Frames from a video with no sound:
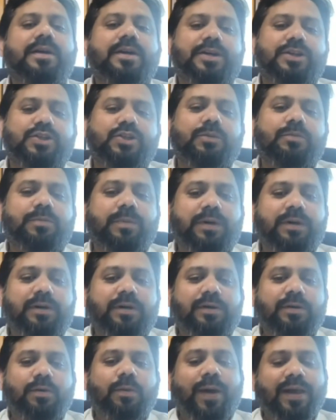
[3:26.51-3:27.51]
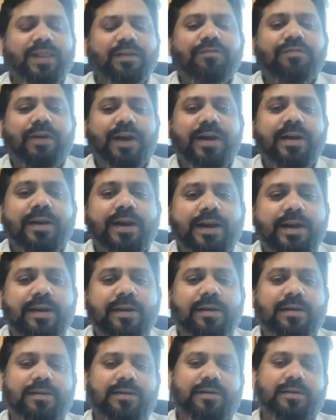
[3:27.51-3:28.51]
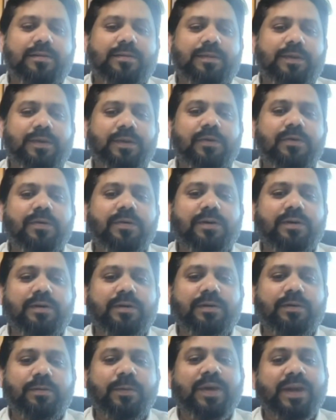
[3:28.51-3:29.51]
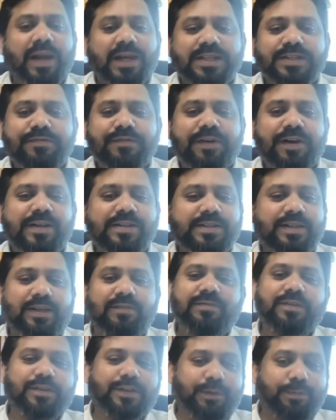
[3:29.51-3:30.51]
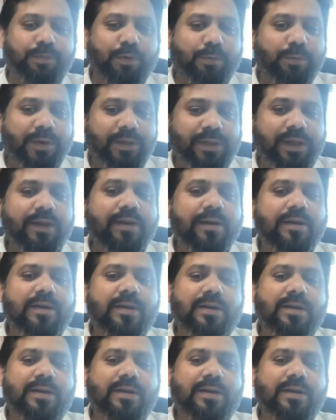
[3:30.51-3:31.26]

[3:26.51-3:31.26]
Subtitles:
Okay. So in the front end, we classify ourselves as IppoPay there.